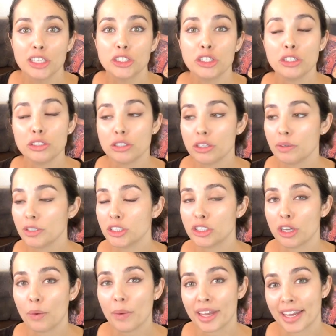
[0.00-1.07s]
Just so you're
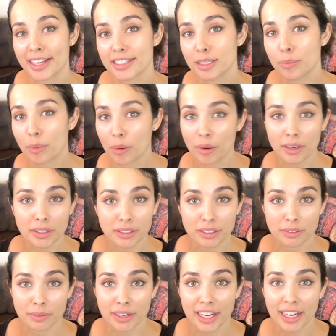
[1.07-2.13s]
showing it's important
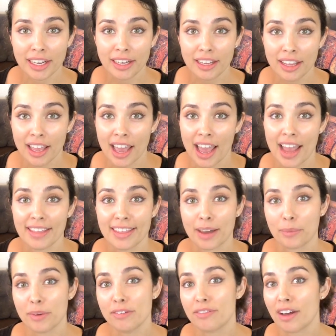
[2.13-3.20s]
to read and
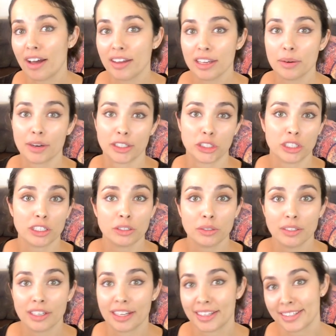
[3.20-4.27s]
that we value our
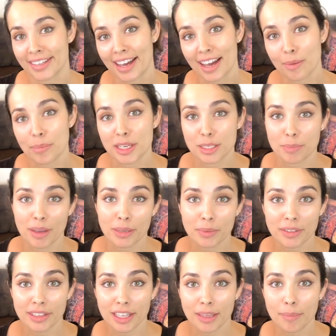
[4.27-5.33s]
children and the time we
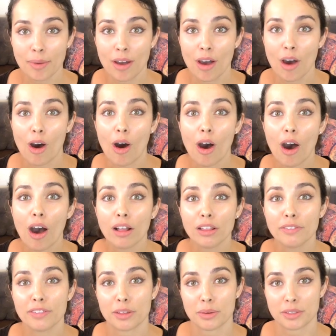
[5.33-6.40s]
spend with them. All
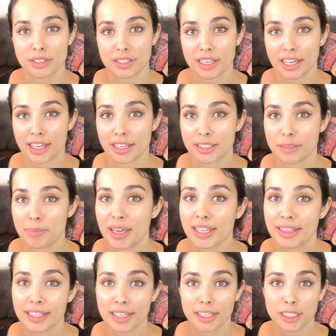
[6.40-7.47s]
of those things
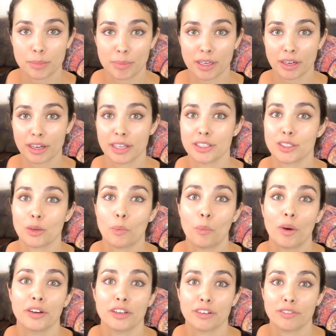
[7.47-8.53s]
make the experience
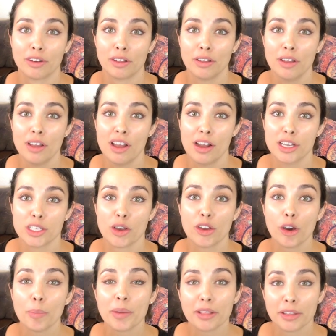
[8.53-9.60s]
wonderful. So I
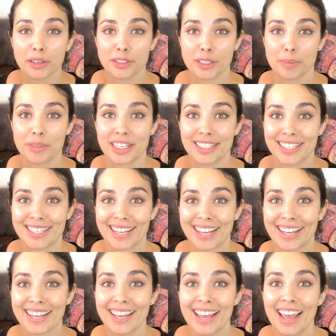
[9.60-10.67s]
hope you learned something
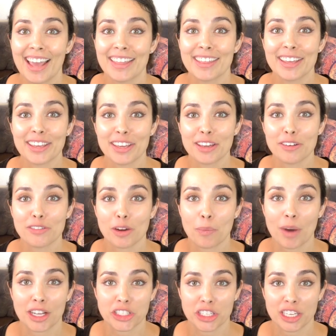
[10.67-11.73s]
today. Thank you for
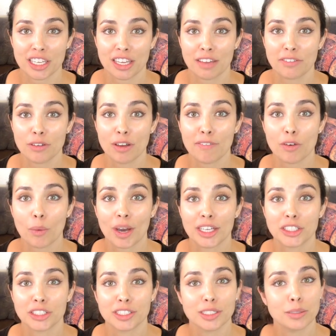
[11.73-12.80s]
watching. If you have
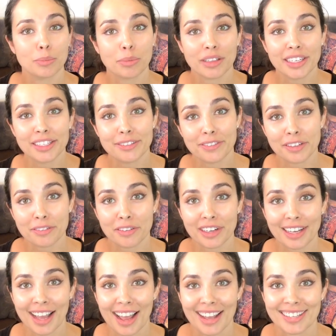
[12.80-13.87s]
questions, please feel free
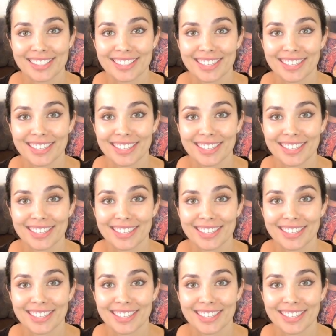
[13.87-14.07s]
to ask.